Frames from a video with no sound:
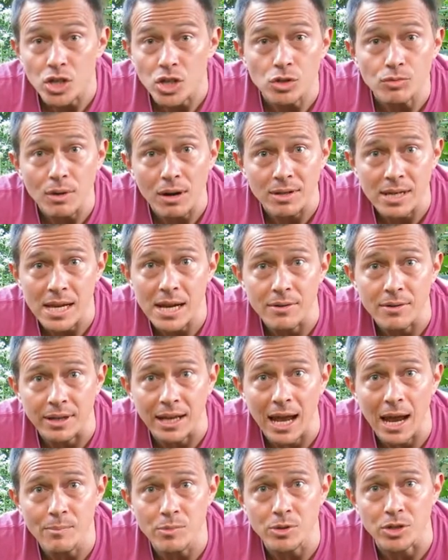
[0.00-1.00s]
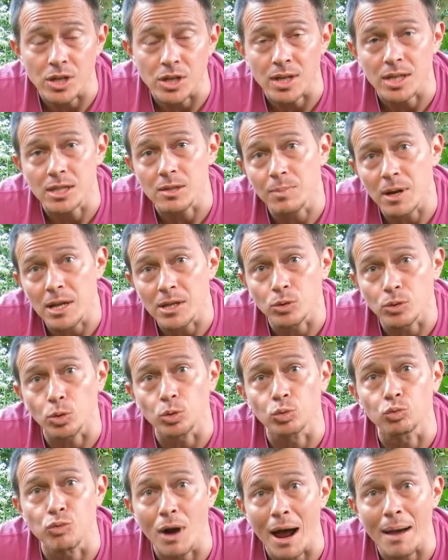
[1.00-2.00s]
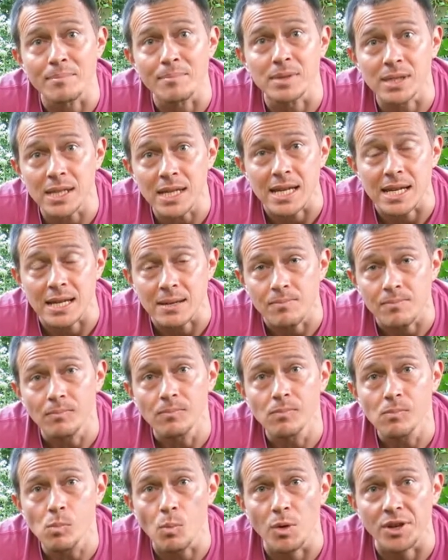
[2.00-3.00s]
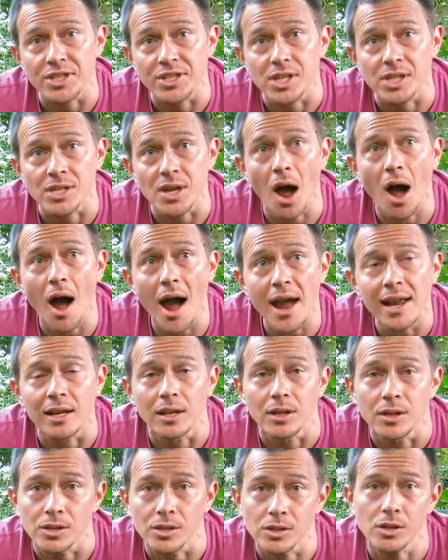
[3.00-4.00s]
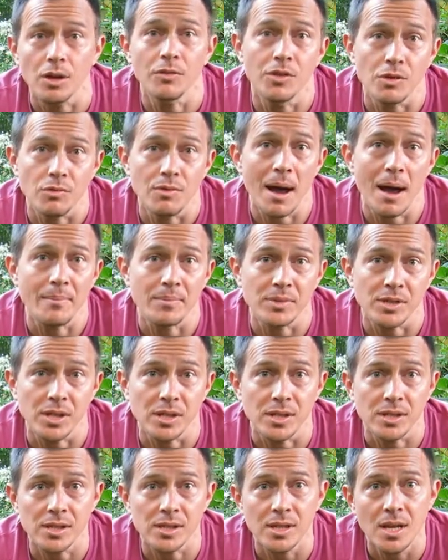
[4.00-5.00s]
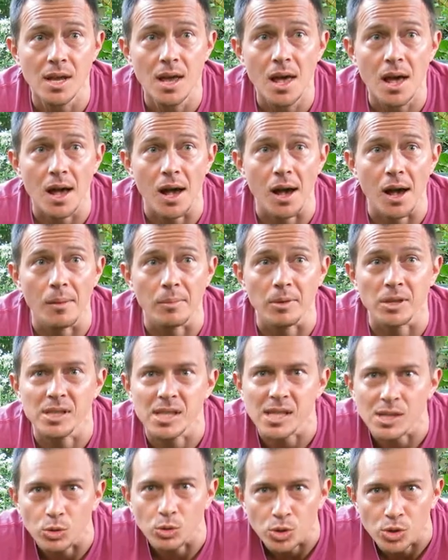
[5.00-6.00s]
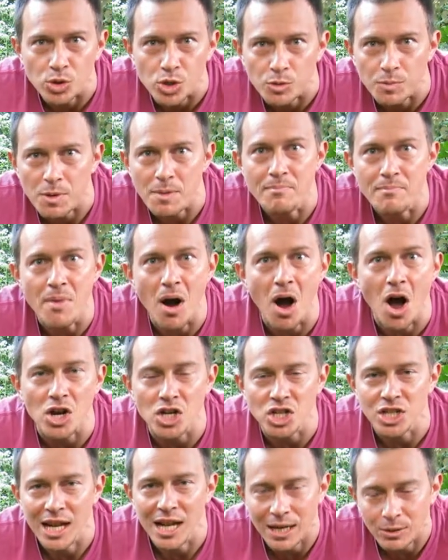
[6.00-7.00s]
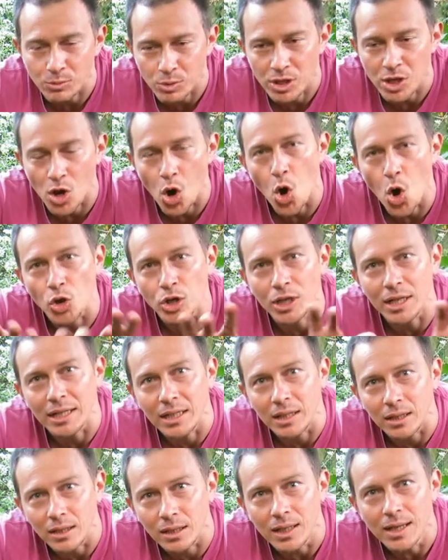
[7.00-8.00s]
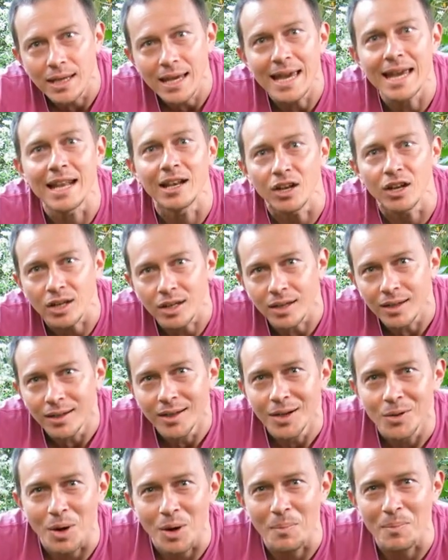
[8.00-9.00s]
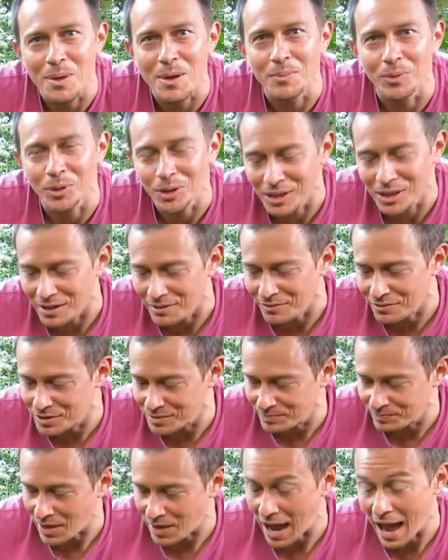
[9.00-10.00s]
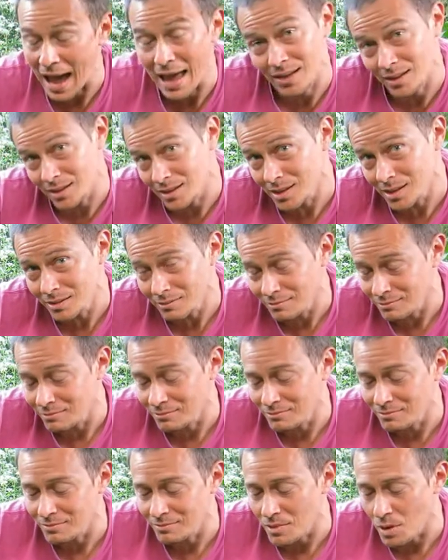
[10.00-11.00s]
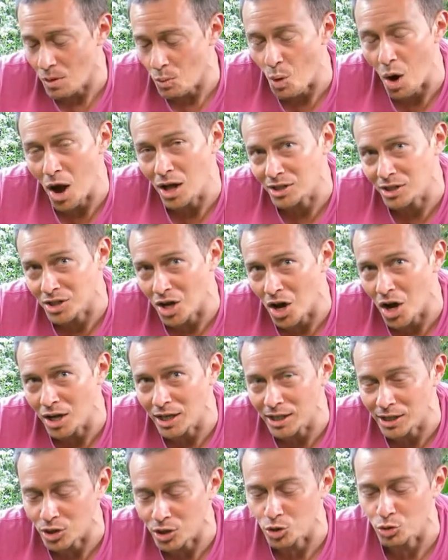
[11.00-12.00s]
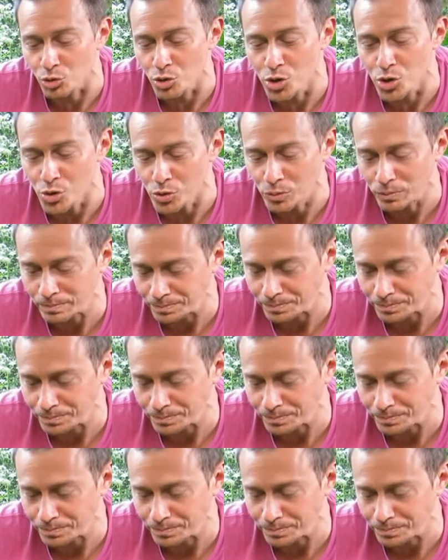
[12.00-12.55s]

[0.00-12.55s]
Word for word: just around here in Cambridgeshire there's a place called Ramsey, which is Island of the Ramsons, because this all used to be marshland with the odd little hillock where people lived and wild garlic grew.